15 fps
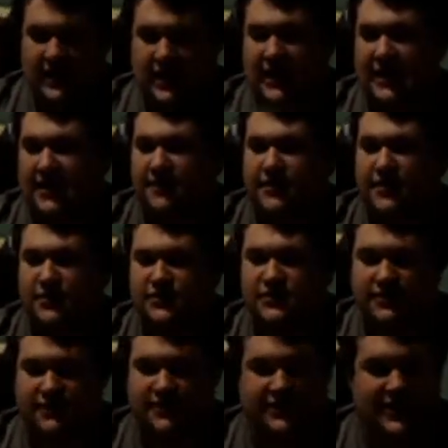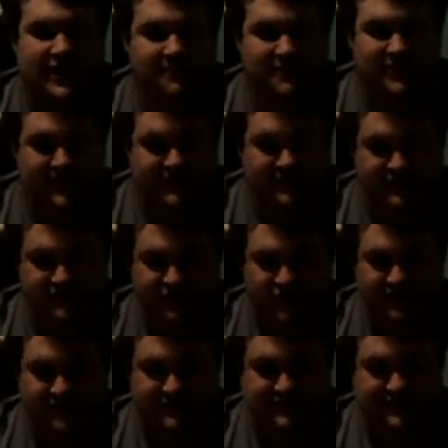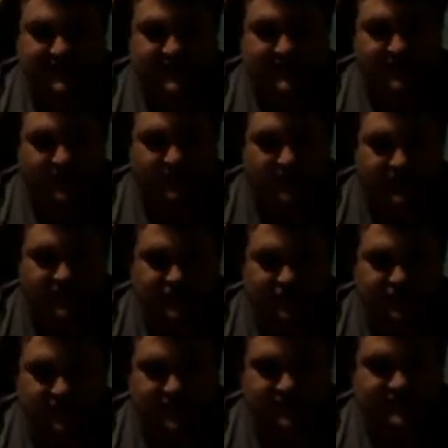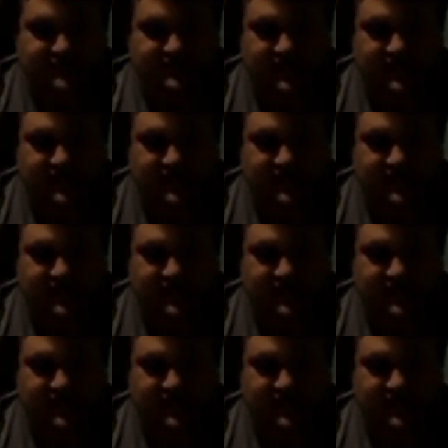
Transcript: And those are the nominees for the second Critics' Choice